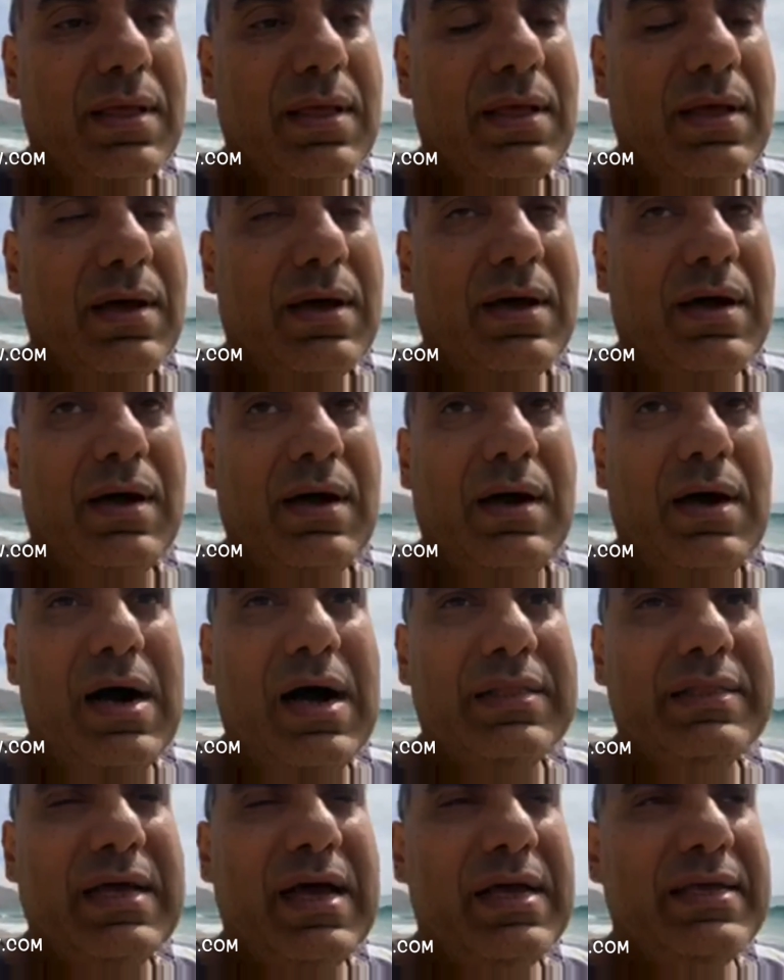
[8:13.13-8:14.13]

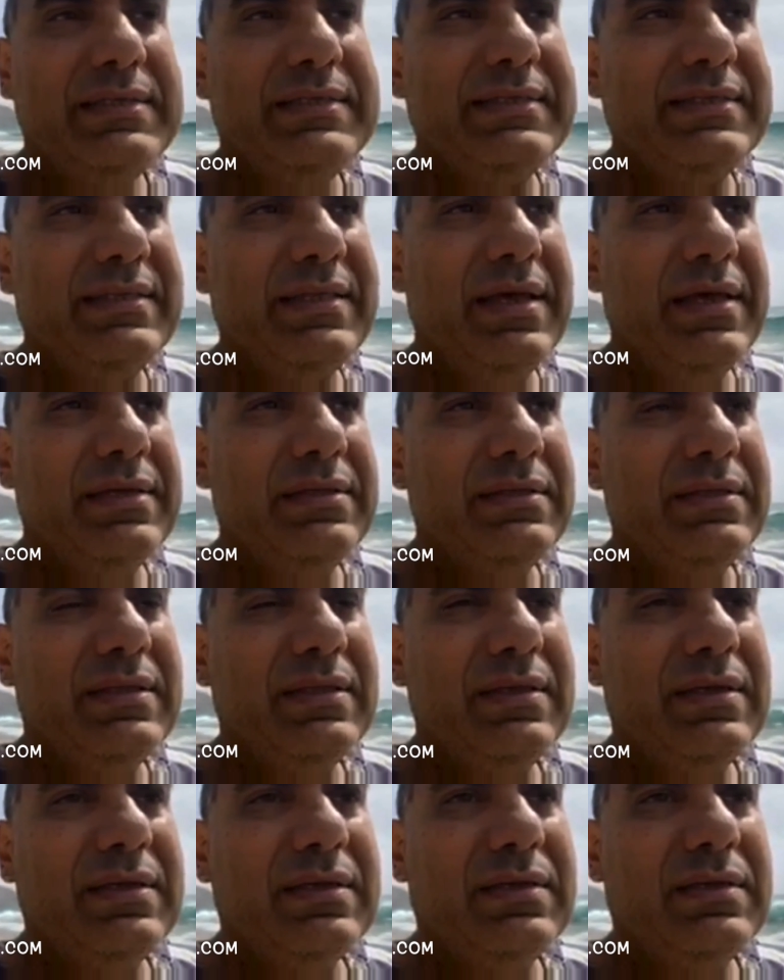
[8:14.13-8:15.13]
Einstein,
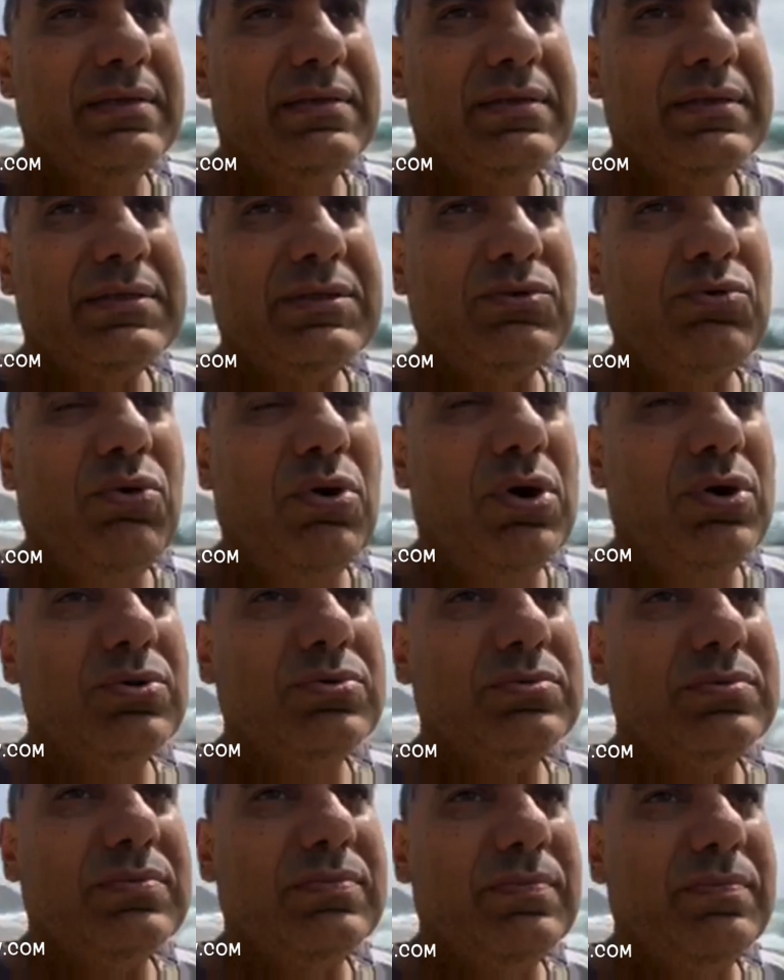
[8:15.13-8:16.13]
this
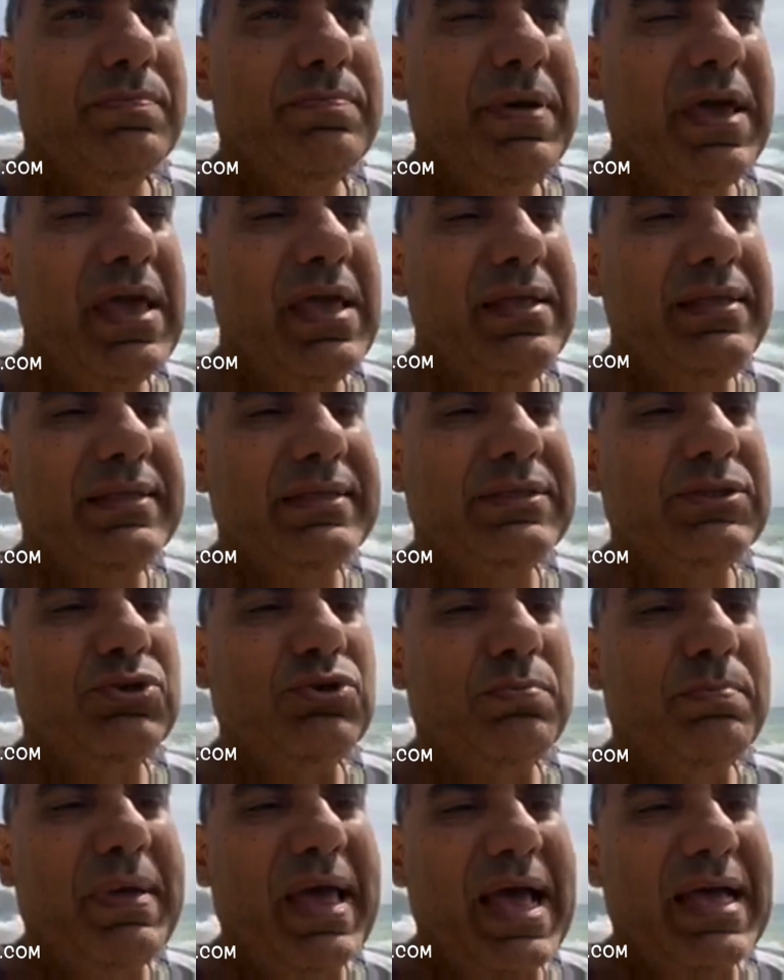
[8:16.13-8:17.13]
quote, pain is
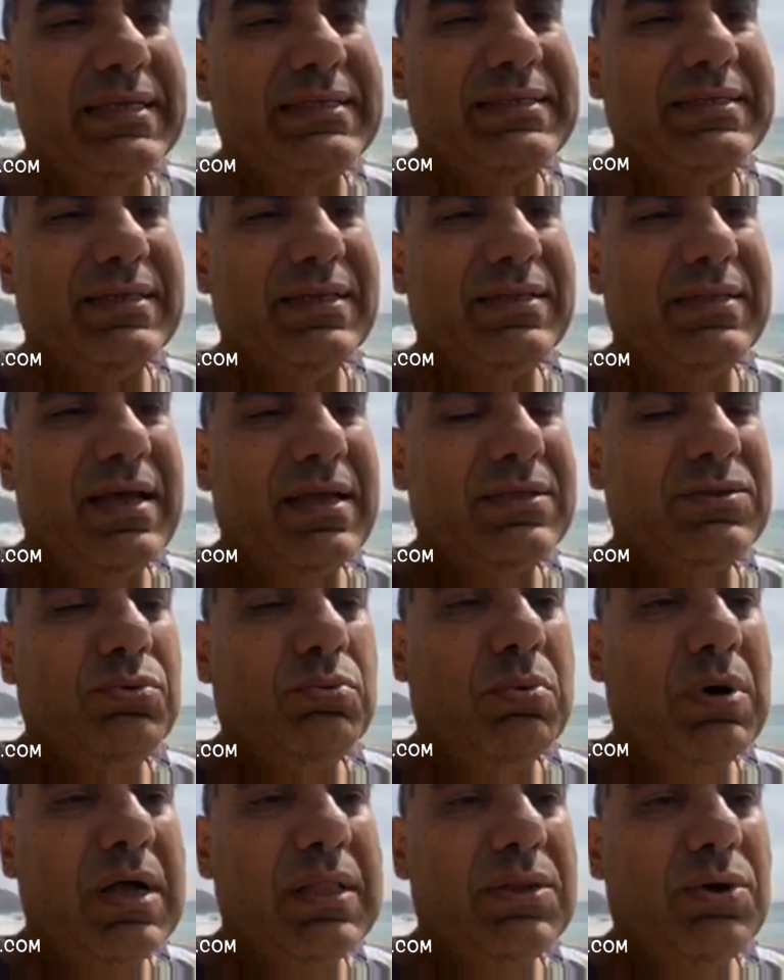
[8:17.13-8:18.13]
to master, not to
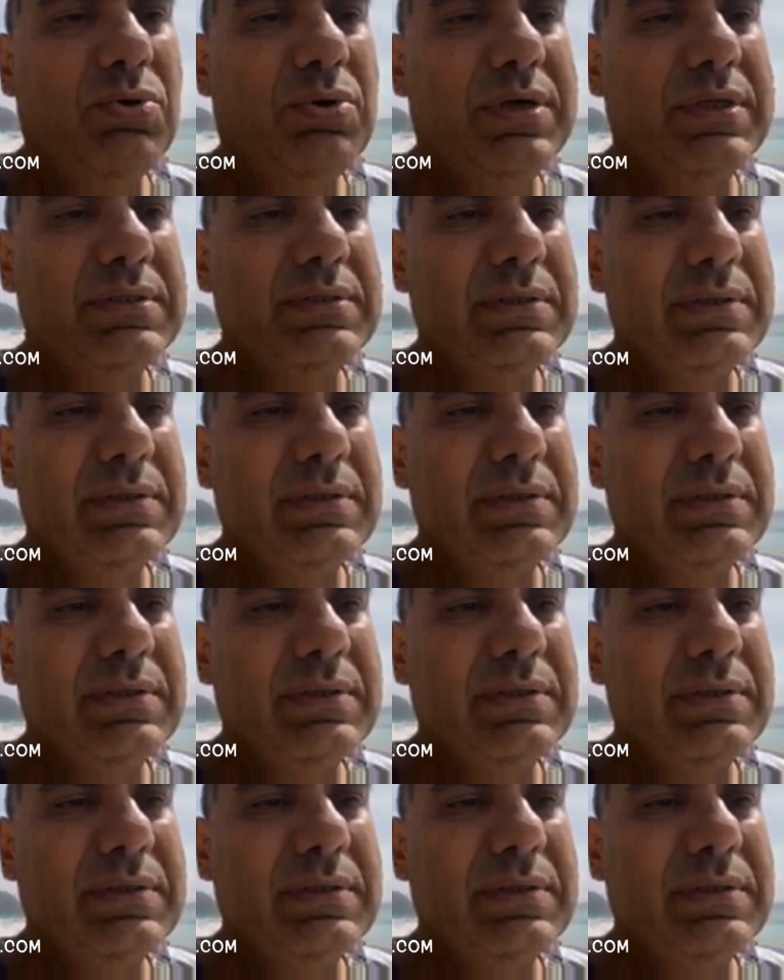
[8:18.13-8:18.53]
wallow in.